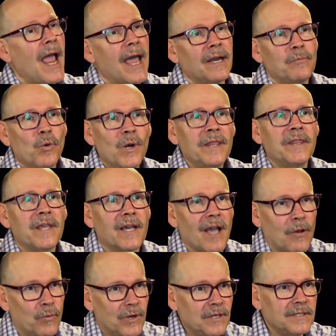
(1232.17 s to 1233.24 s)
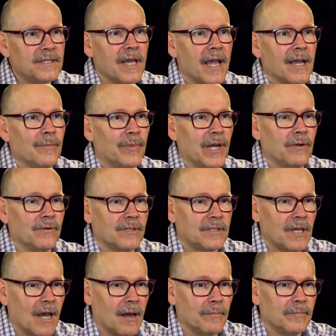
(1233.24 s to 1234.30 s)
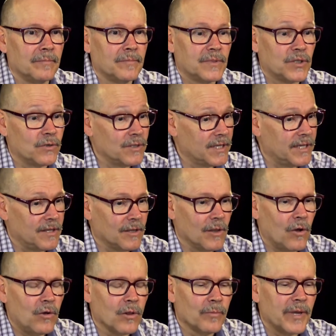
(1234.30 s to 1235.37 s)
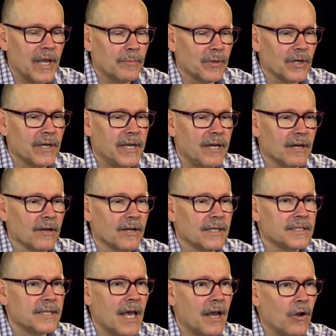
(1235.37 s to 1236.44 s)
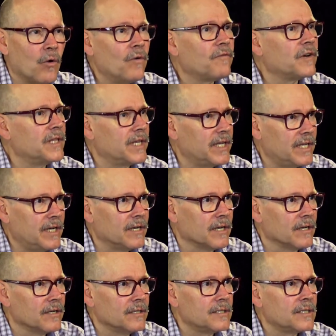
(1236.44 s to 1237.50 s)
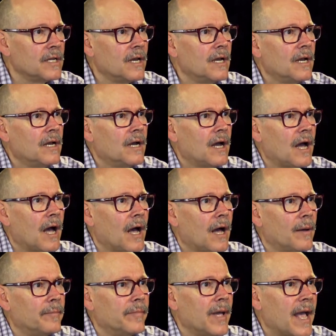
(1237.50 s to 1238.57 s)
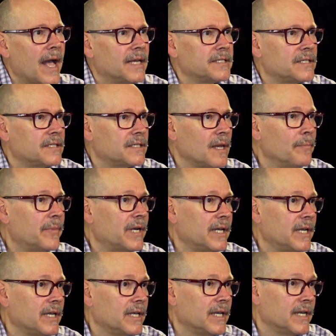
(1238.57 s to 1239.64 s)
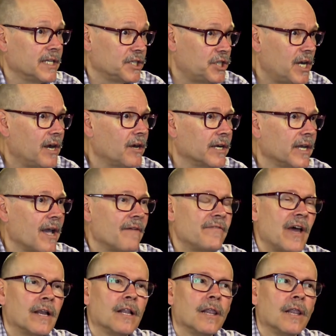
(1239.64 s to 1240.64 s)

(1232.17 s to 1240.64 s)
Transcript: And one thing I will say about certainly the local paper here is that over the years, as somebody in a charity, I've had